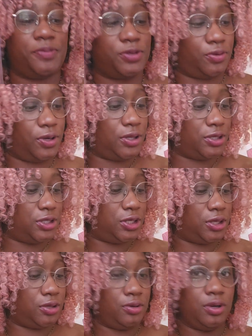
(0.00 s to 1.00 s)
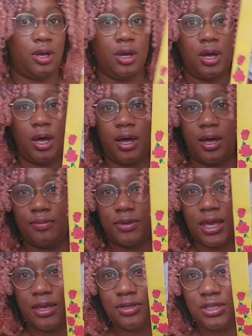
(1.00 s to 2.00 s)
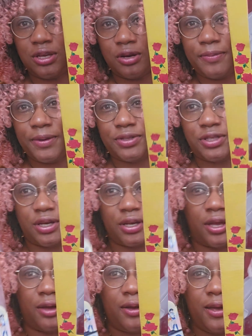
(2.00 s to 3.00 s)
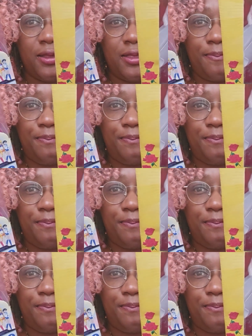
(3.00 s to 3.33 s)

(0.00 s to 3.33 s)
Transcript: between the two. Can you see her boots? There you go. The